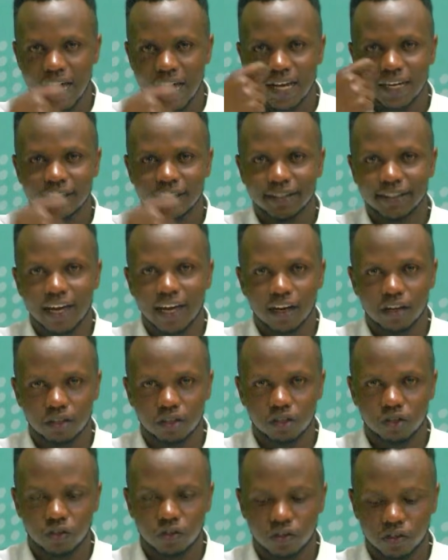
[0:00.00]

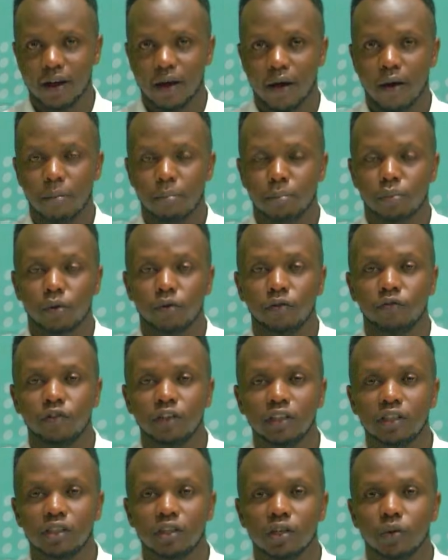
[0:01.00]
tax. Profit,
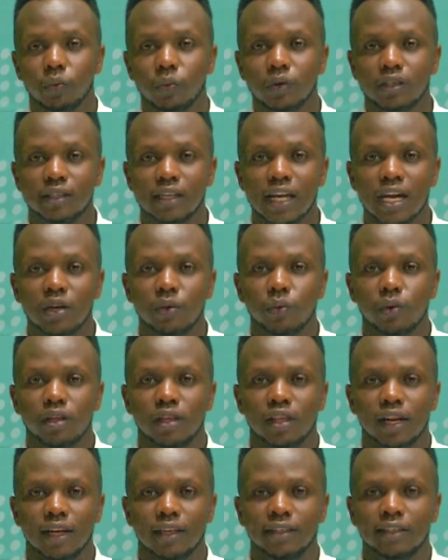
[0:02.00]
we sign with the
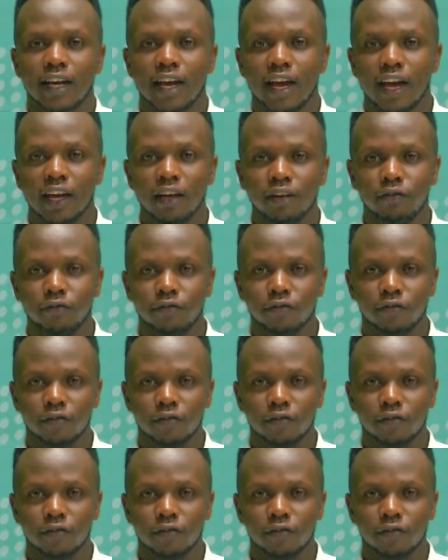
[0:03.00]
letter F.